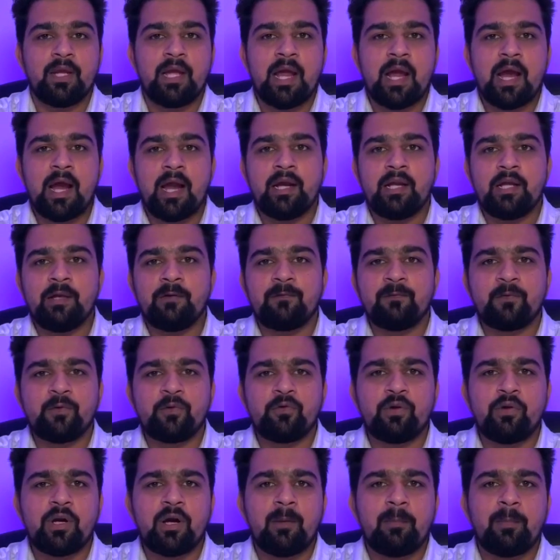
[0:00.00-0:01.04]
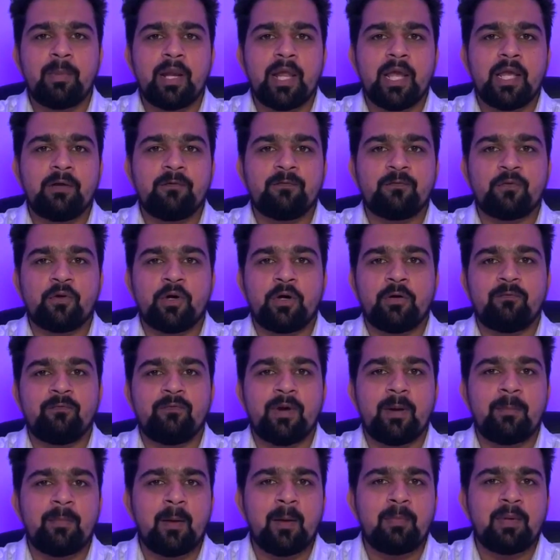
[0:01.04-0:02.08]
And if you are applying for
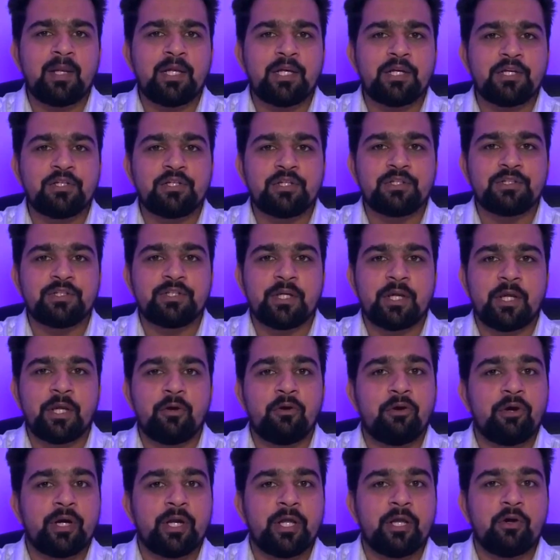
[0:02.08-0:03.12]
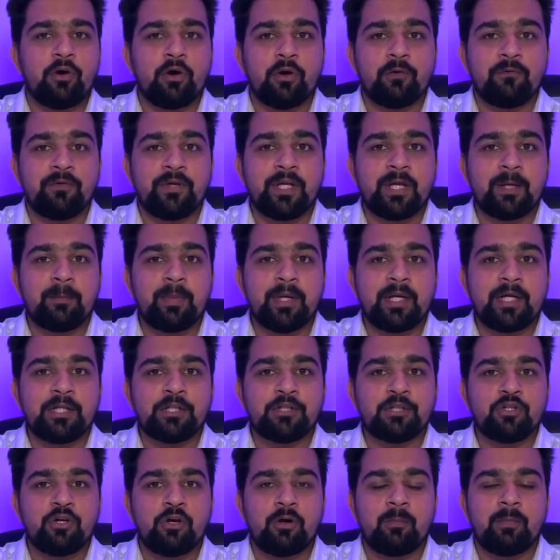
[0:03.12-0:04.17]
web application security or VAPT
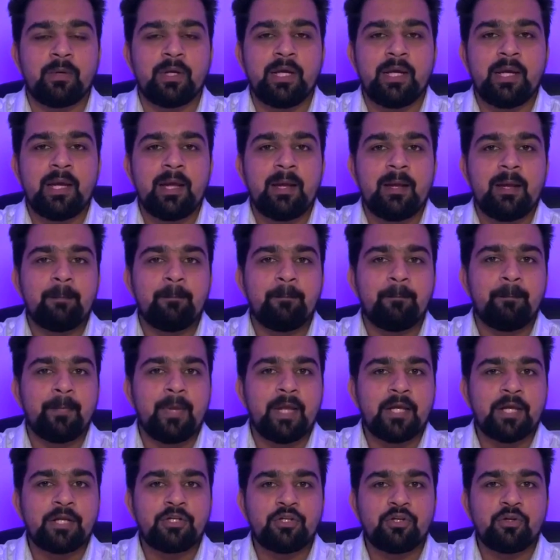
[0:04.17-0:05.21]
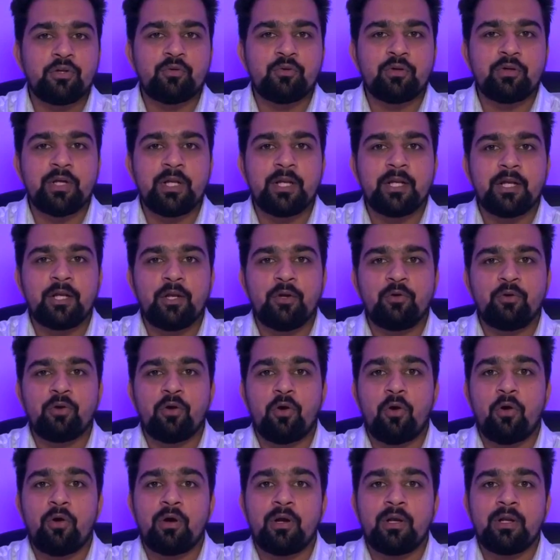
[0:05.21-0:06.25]
job, make sure to include
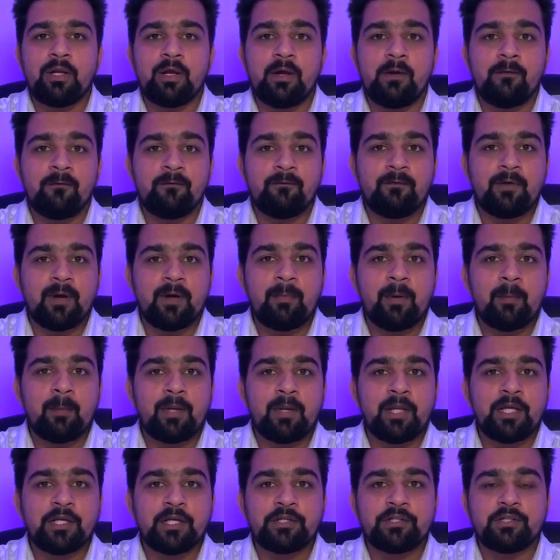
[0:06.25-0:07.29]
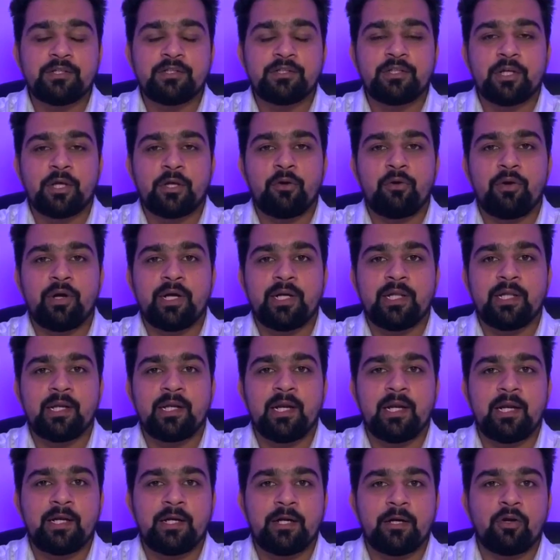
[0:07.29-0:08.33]
all web application security
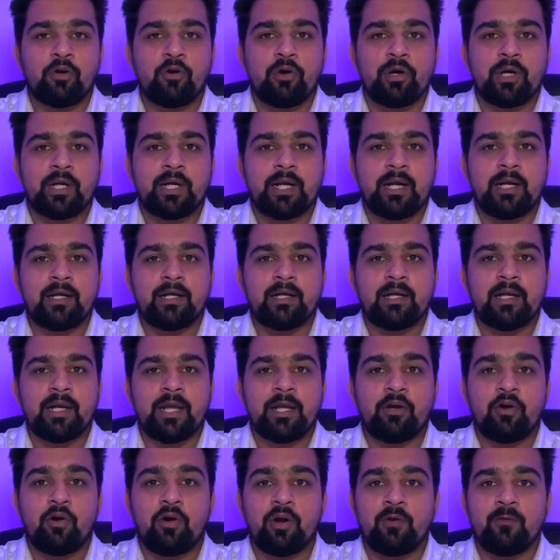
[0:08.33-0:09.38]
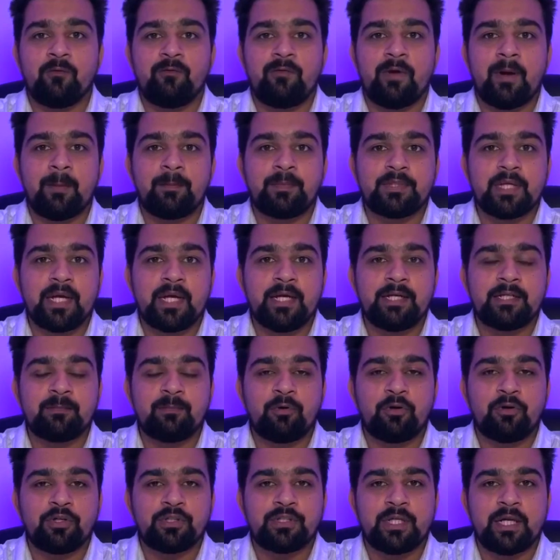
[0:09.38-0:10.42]
related content, like all website
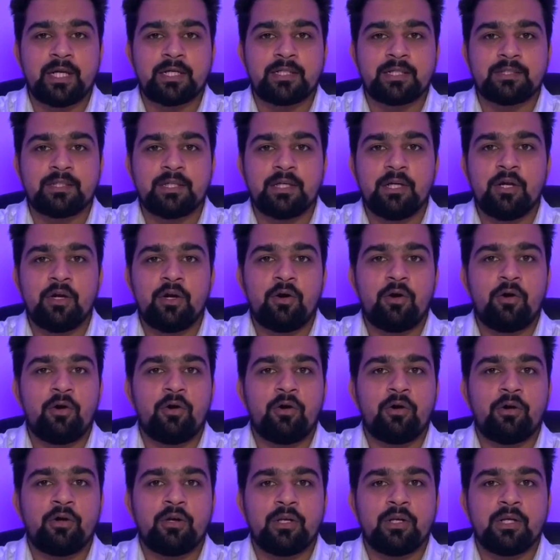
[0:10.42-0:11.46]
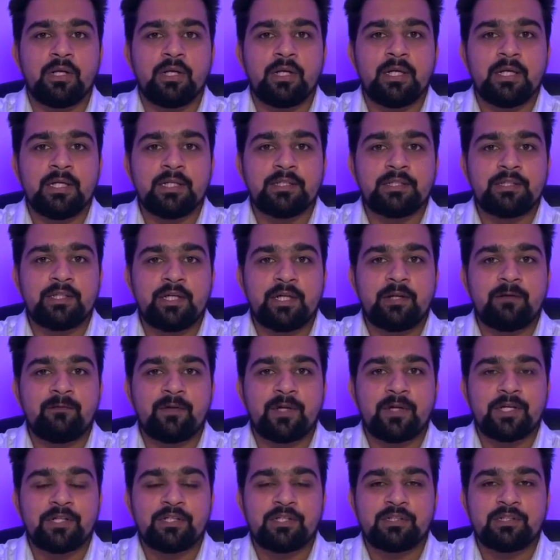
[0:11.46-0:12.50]
projects, all
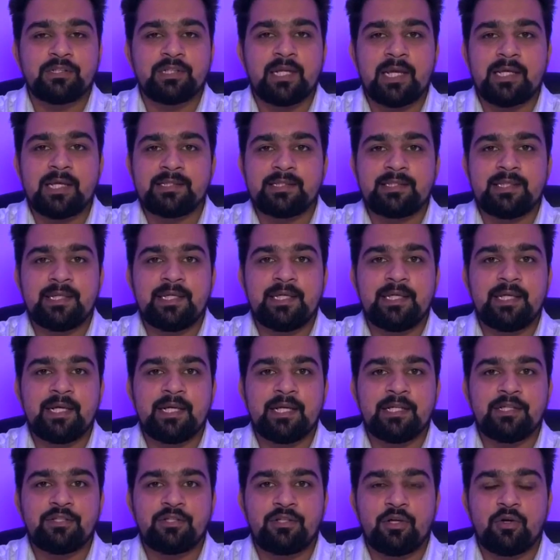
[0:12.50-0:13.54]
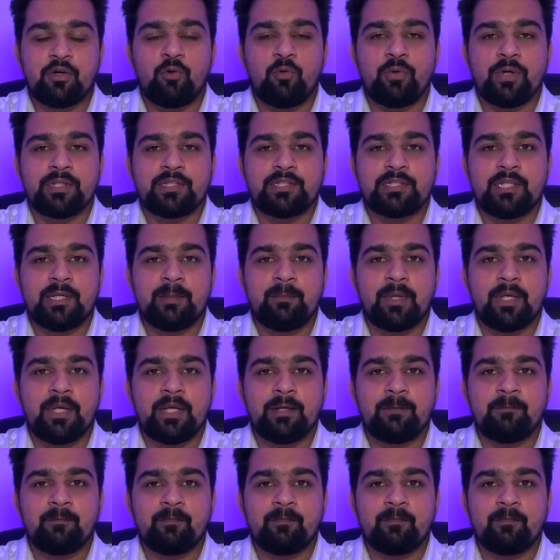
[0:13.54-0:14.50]
certifications like CEH, OSCP.